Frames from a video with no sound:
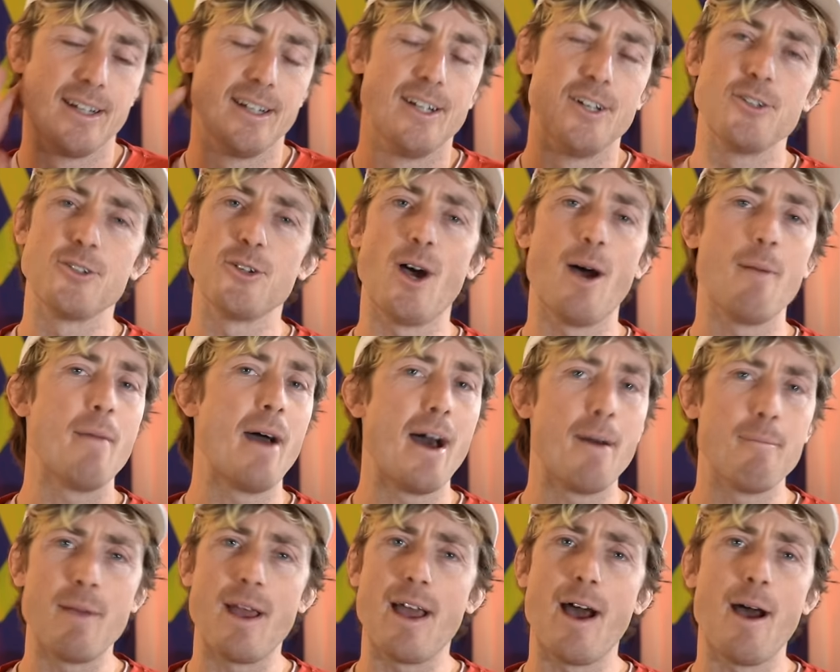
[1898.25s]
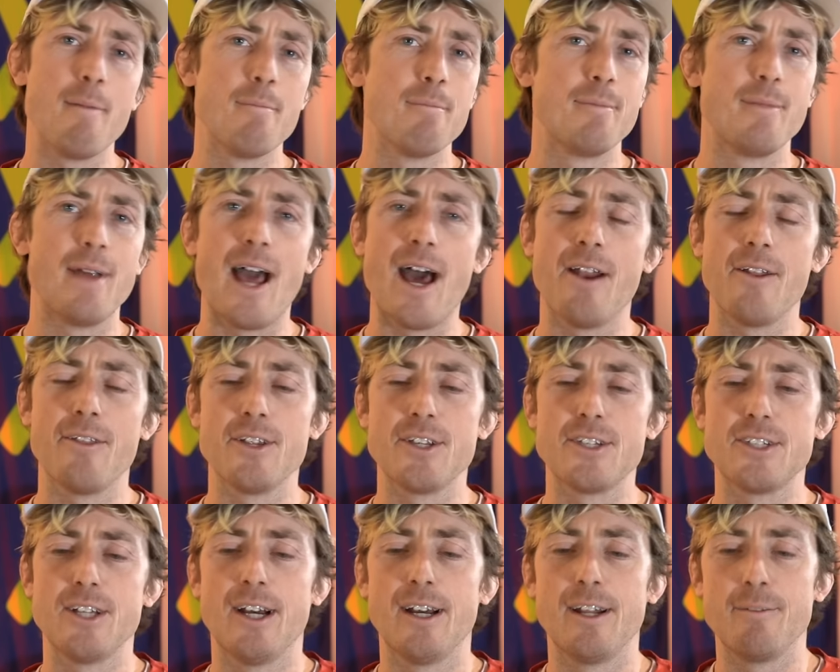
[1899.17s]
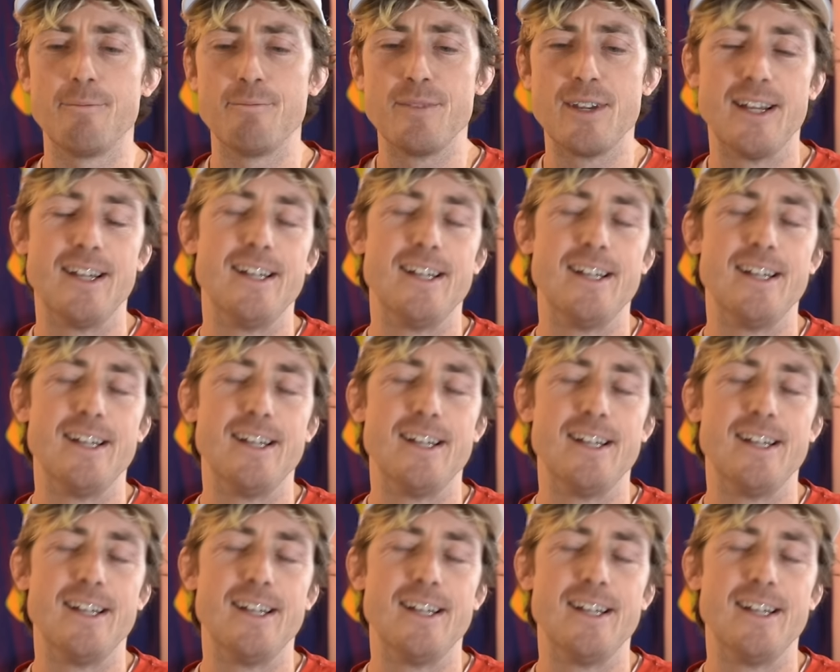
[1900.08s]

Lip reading: So I'm out of the sun.